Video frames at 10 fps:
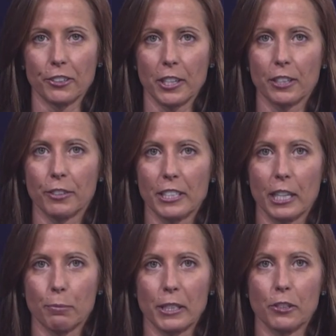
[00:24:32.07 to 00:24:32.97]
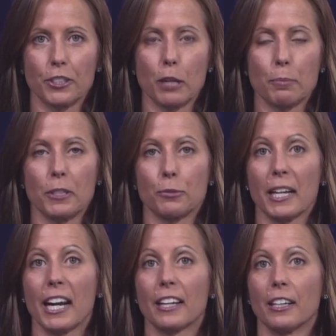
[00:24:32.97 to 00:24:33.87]
And the reason I bring those up is
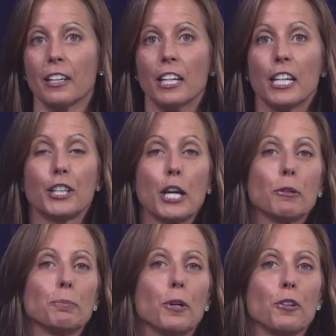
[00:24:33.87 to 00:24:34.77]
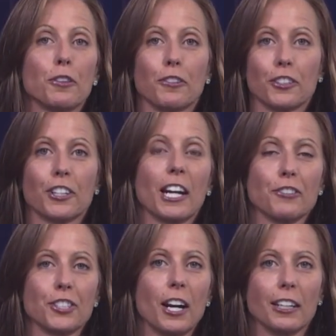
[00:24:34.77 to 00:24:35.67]
they were both kind of
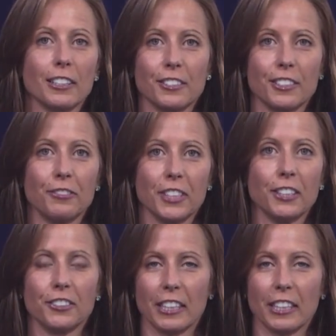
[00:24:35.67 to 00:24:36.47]
sagas of deals.